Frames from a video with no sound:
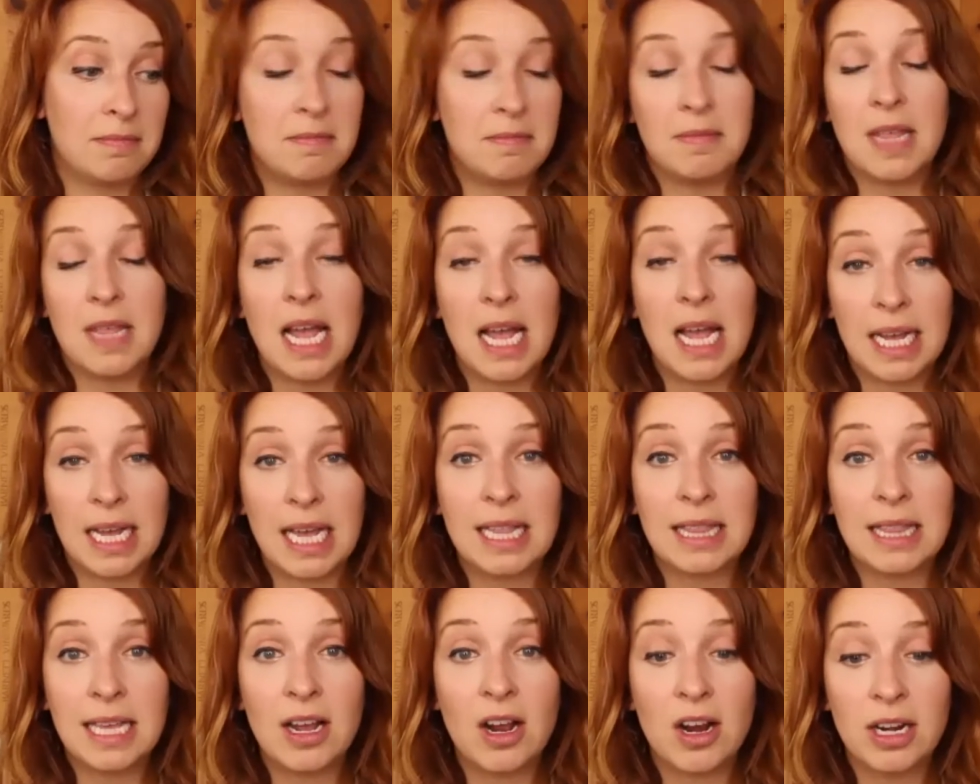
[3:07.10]
again,
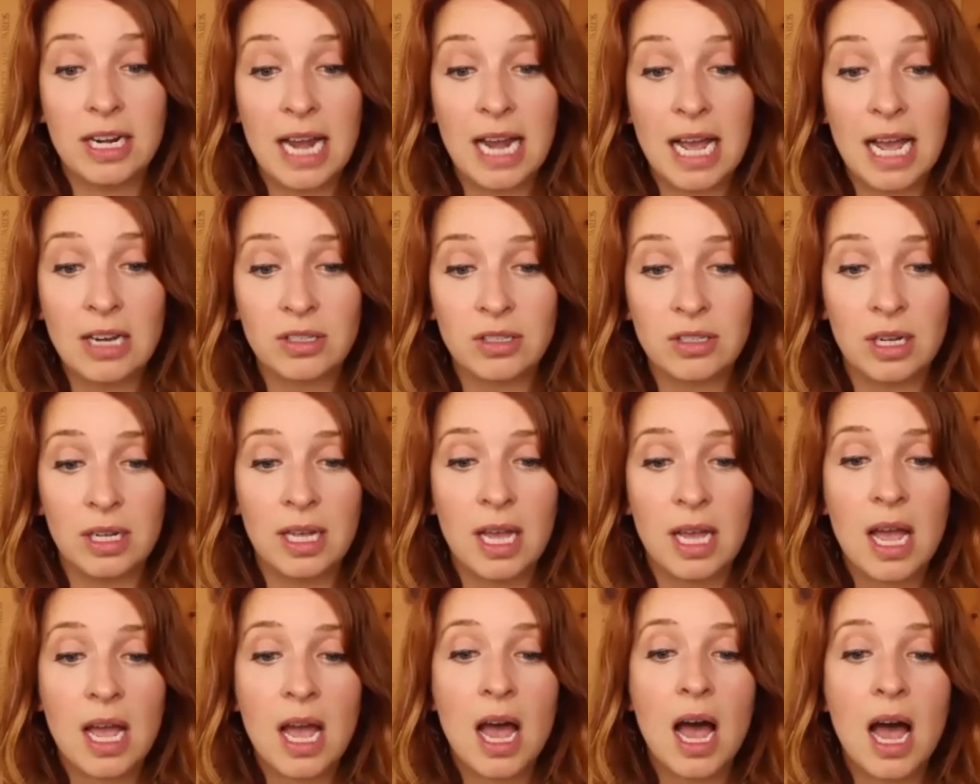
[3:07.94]
they are natural.
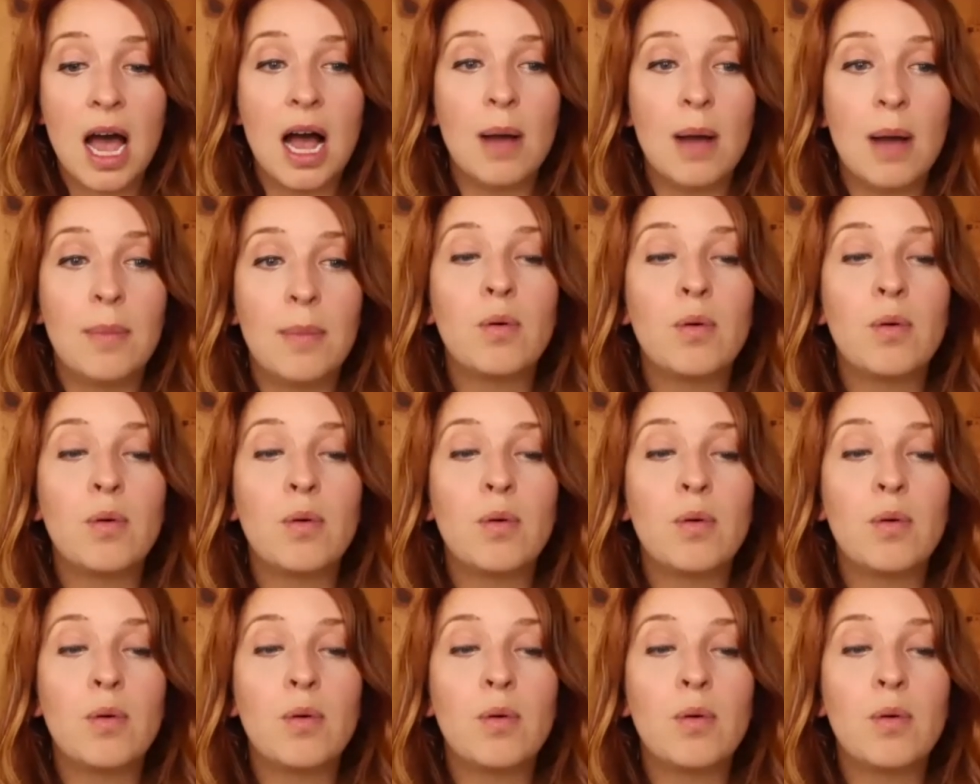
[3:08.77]
But